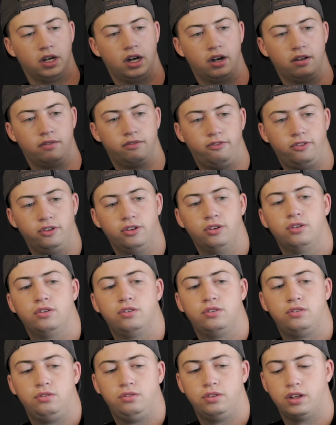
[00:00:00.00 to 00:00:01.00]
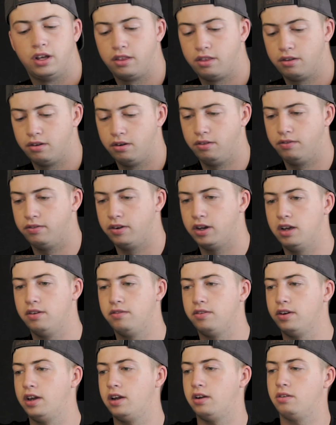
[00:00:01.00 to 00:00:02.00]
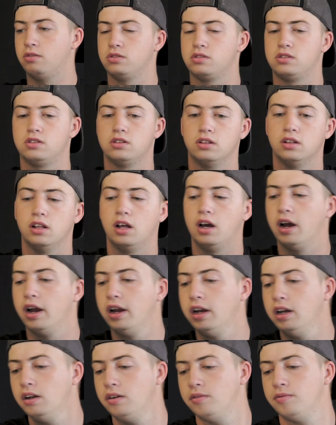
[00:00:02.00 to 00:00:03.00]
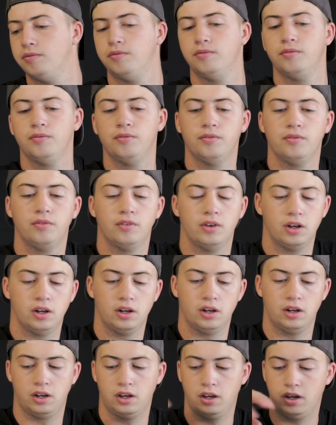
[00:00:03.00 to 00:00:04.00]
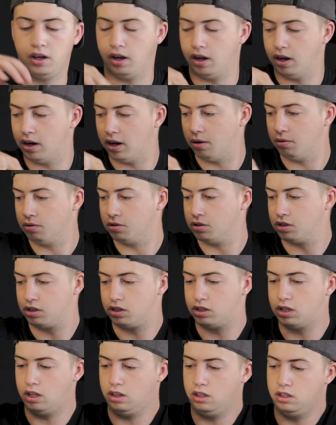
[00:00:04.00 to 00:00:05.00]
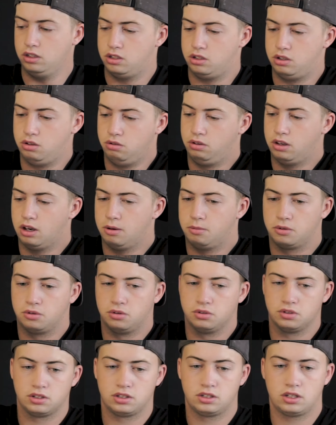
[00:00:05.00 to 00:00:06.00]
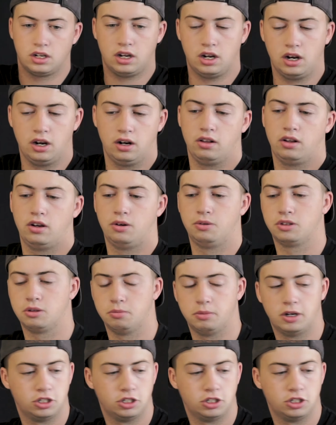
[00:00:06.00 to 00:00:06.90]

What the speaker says: got it filled to the 35 ounce line. And I will just set these 2 chemicals aside along with the